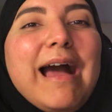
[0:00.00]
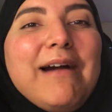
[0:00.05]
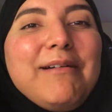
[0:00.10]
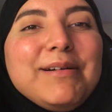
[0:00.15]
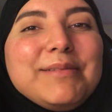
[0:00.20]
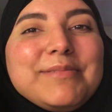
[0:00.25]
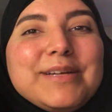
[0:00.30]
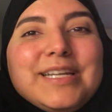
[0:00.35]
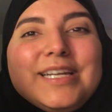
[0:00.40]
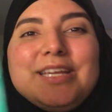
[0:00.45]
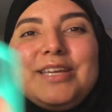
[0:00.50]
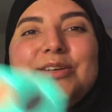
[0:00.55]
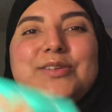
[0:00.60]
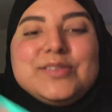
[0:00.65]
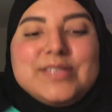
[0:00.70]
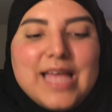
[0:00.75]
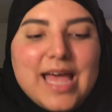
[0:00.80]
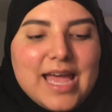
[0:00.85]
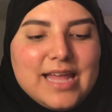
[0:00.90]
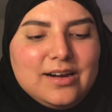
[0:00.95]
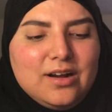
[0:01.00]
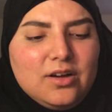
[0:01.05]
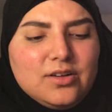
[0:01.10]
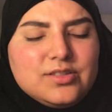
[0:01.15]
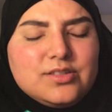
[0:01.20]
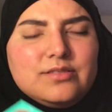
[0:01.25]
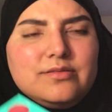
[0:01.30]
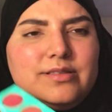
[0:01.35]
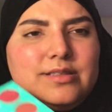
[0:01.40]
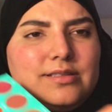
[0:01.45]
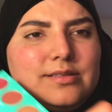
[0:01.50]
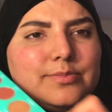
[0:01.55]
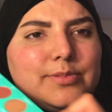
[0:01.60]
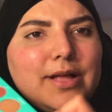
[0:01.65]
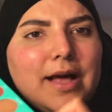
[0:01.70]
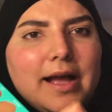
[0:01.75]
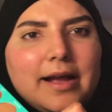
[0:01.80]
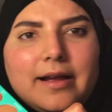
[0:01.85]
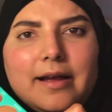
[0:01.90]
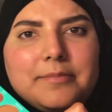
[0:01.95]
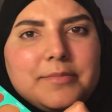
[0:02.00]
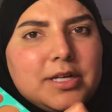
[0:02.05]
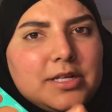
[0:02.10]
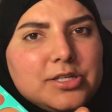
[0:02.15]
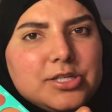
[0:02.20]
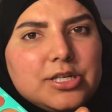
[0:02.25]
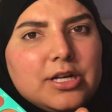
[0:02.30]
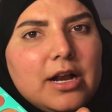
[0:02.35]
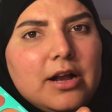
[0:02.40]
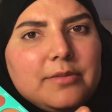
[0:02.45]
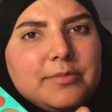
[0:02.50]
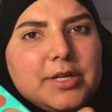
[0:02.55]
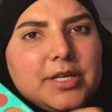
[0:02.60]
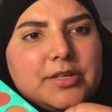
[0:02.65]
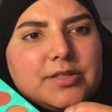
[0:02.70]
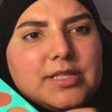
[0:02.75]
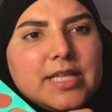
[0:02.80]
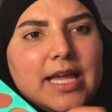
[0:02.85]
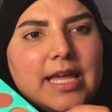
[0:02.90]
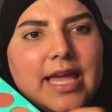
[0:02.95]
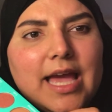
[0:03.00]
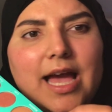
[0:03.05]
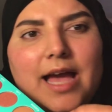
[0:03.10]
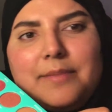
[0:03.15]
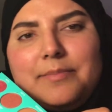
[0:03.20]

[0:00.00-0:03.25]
how I'm gonna use that. And also this black, I'm not sure how I'm gonna use that yet.